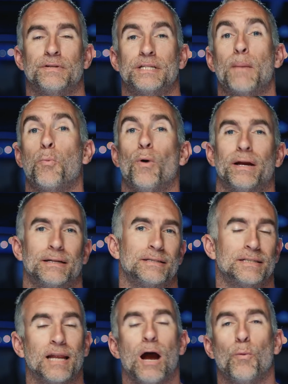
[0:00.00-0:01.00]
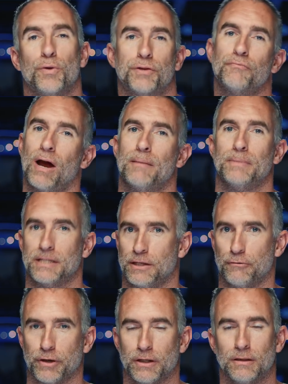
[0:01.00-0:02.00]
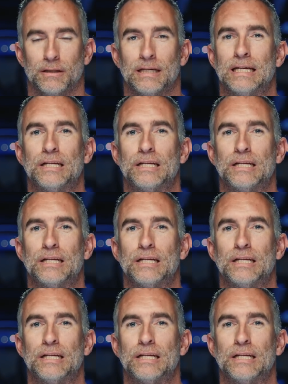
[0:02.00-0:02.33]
Step one, start with the right material.